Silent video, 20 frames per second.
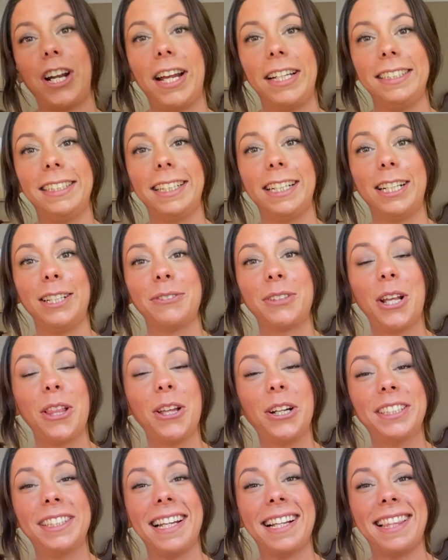idea. It
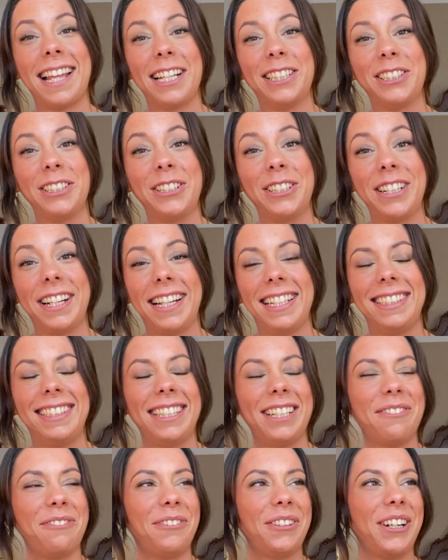looks like that's a good
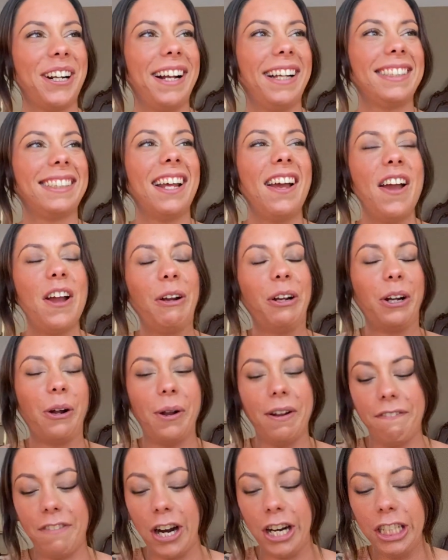idea for us. We're
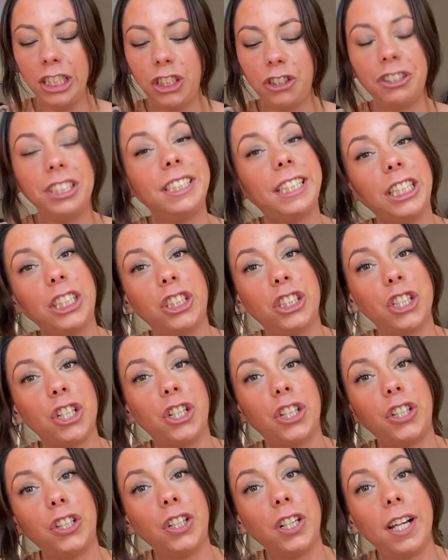going very
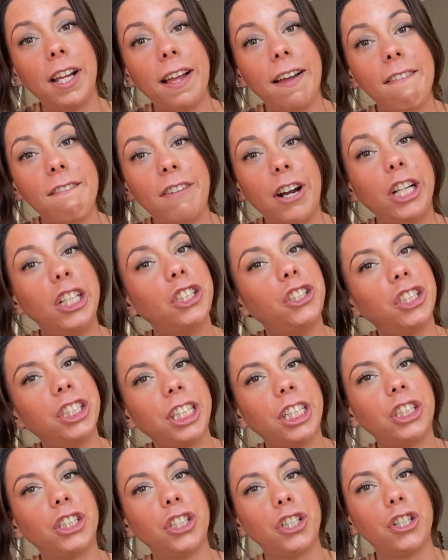traditional
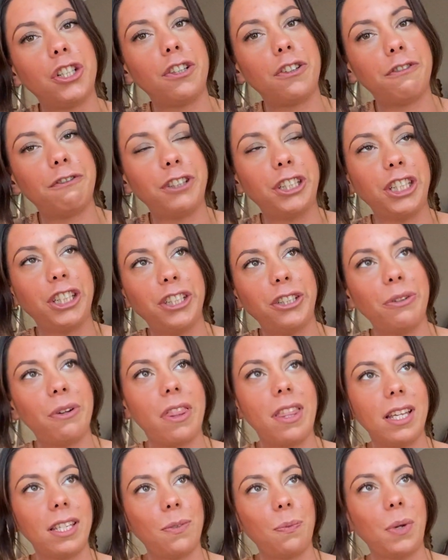for you
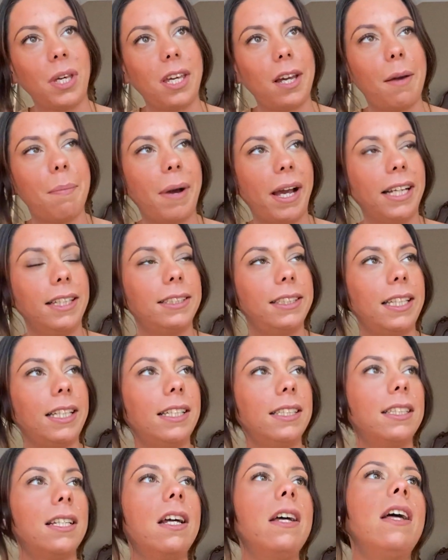this week,
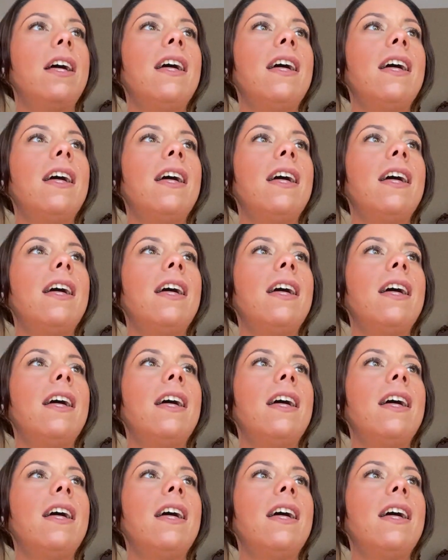Pisces.